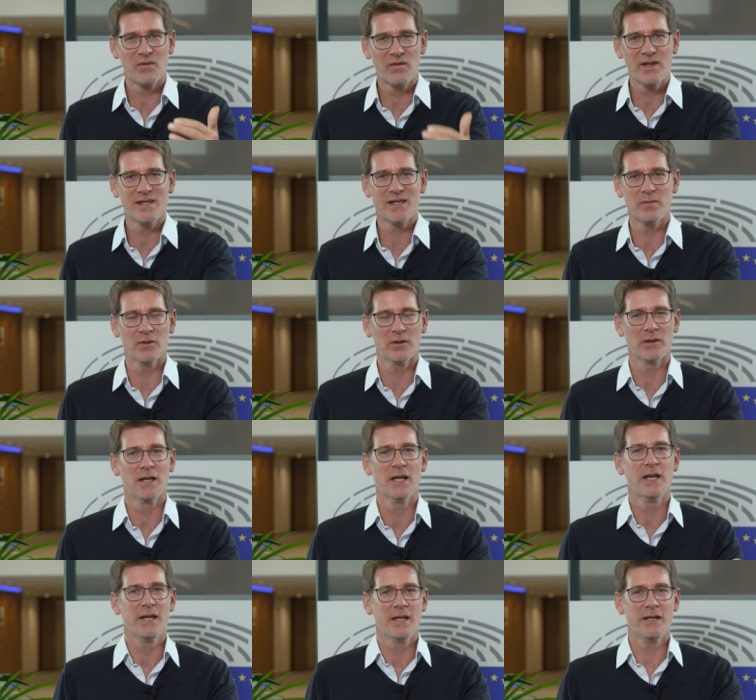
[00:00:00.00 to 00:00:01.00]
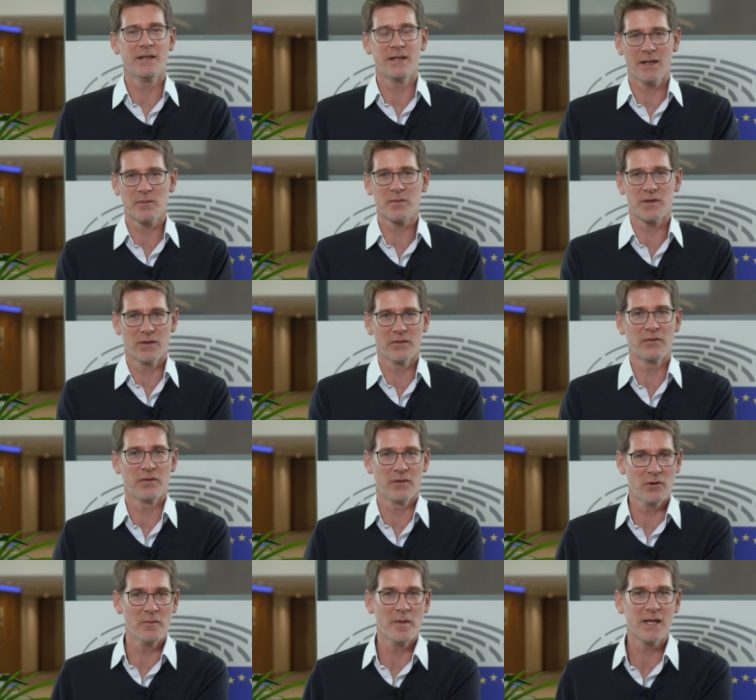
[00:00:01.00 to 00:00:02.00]
feasible in terms of
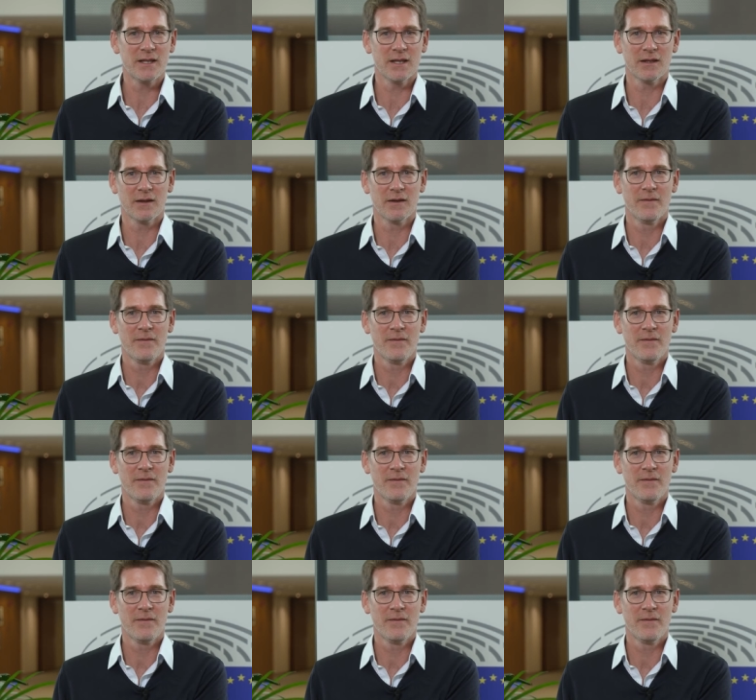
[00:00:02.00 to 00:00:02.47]
lawmaking.